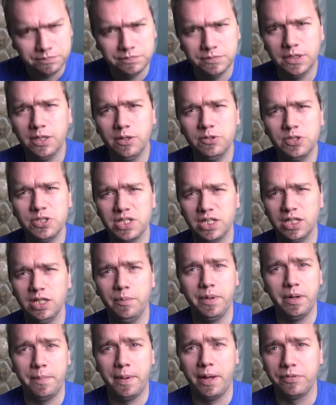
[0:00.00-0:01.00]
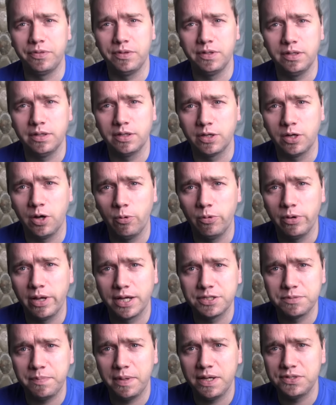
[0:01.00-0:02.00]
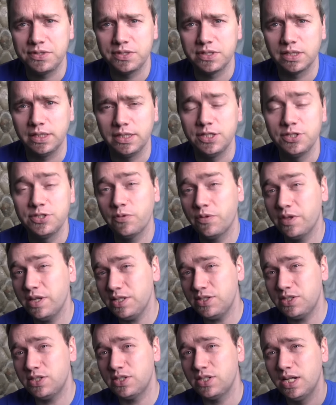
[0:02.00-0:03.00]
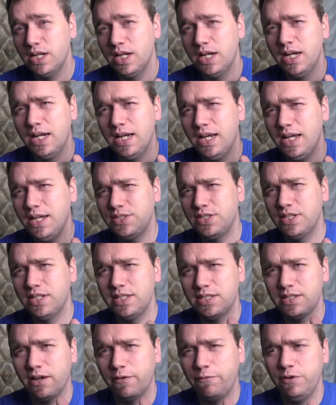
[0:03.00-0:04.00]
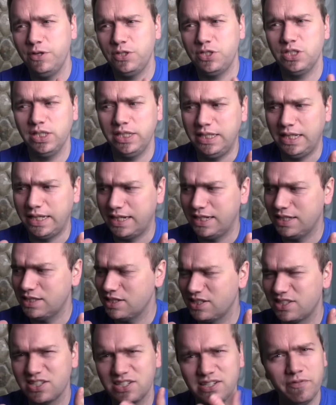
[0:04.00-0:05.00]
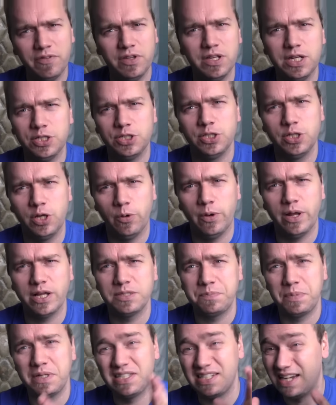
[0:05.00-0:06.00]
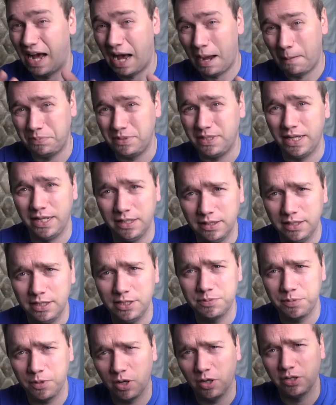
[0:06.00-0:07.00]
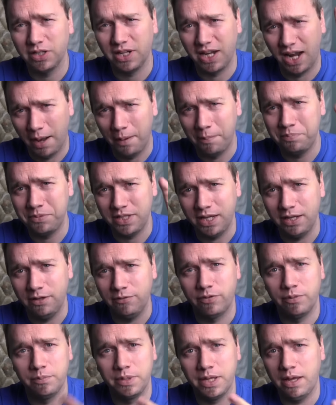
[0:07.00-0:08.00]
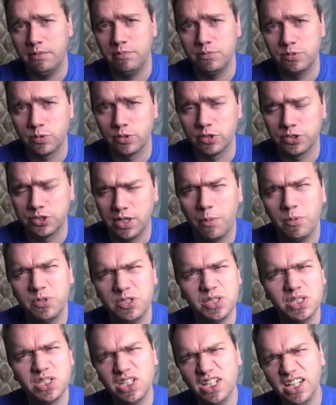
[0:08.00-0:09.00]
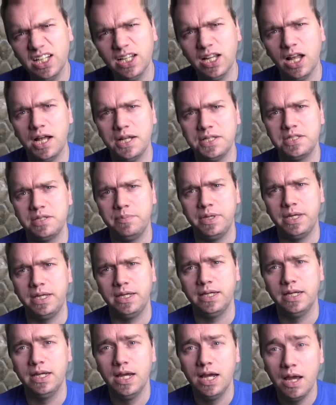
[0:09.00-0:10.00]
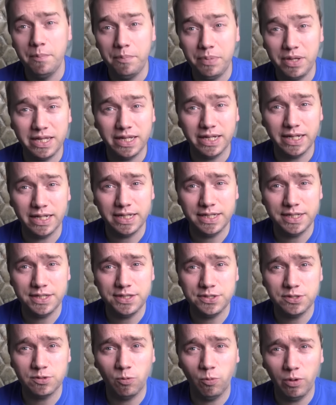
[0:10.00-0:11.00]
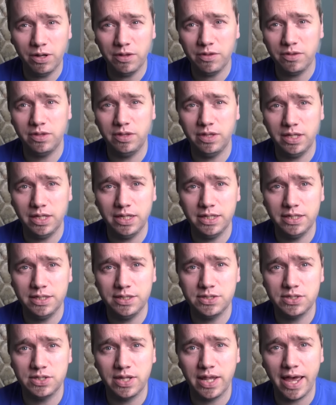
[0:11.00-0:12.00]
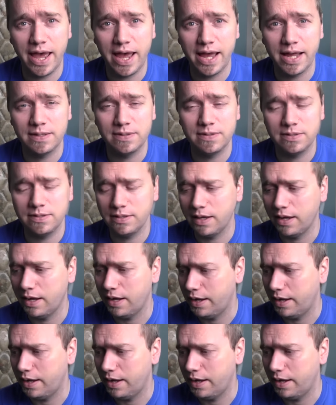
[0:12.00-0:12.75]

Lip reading: just a little bit about the Codex basically. So this isn't officially like it's a 7th edition codex, but it's an update. It's called an update from Games Workshop, which is a little odd to me because one of the things that